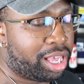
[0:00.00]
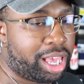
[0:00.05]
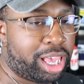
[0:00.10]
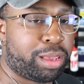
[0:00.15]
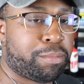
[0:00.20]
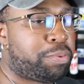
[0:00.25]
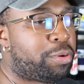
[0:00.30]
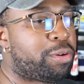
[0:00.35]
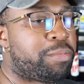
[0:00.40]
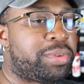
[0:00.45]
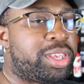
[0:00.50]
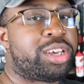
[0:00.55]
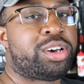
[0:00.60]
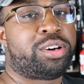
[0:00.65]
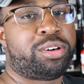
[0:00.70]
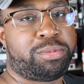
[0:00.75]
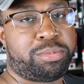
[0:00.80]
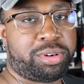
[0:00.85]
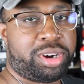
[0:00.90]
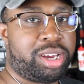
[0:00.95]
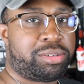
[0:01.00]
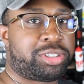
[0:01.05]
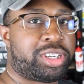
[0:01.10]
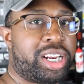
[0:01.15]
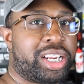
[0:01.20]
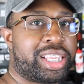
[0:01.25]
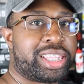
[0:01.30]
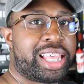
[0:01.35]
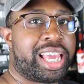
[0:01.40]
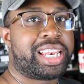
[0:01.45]
Hey, put me on, bro. I'm
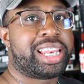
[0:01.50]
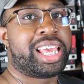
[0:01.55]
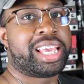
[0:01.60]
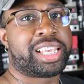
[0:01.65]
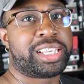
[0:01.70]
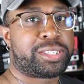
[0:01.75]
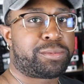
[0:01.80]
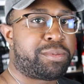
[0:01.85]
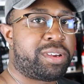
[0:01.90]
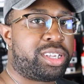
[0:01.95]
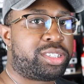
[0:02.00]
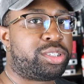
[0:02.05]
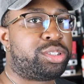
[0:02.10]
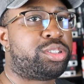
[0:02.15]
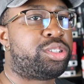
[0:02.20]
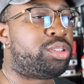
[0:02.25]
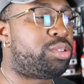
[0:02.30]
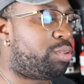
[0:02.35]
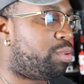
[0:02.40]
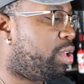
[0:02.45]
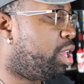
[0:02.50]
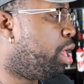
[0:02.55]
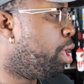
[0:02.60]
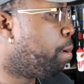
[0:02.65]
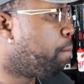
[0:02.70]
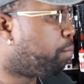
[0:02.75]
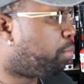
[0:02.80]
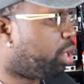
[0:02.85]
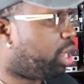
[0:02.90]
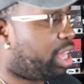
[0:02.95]
trying to get that Naked sponsor too.
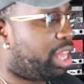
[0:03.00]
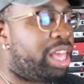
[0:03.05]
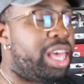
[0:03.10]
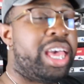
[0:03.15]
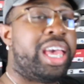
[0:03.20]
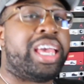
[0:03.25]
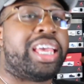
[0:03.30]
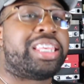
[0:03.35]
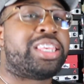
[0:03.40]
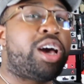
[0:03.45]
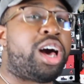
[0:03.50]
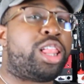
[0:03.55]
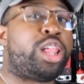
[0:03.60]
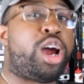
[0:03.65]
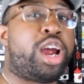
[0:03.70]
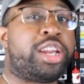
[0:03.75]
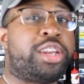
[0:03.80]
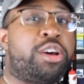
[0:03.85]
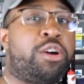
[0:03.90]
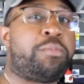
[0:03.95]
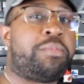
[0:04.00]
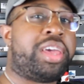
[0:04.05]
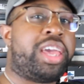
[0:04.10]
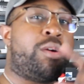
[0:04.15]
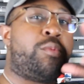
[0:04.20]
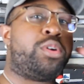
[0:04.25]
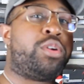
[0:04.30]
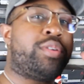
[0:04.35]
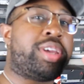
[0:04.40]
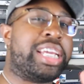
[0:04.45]
But y'all already know,
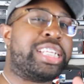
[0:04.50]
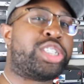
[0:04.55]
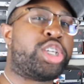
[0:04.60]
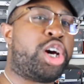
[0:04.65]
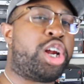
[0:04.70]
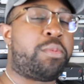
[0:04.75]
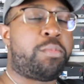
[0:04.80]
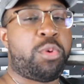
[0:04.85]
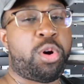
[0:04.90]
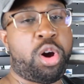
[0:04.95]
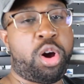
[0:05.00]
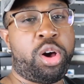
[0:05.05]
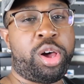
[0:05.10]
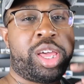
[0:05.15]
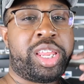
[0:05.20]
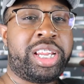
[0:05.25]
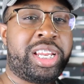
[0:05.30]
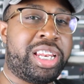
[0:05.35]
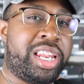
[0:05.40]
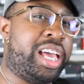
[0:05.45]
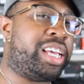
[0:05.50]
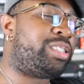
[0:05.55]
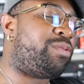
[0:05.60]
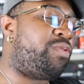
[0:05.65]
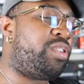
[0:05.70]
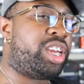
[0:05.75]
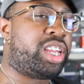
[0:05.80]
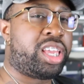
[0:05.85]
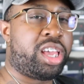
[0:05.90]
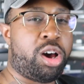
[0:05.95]
man. We gonna catch y'all tomorrow in the next
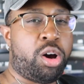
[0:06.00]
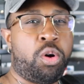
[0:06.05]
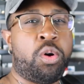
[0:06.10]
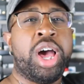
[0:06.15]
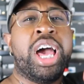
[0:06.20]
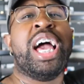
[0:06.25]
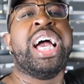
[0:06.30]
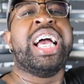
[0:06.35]
video.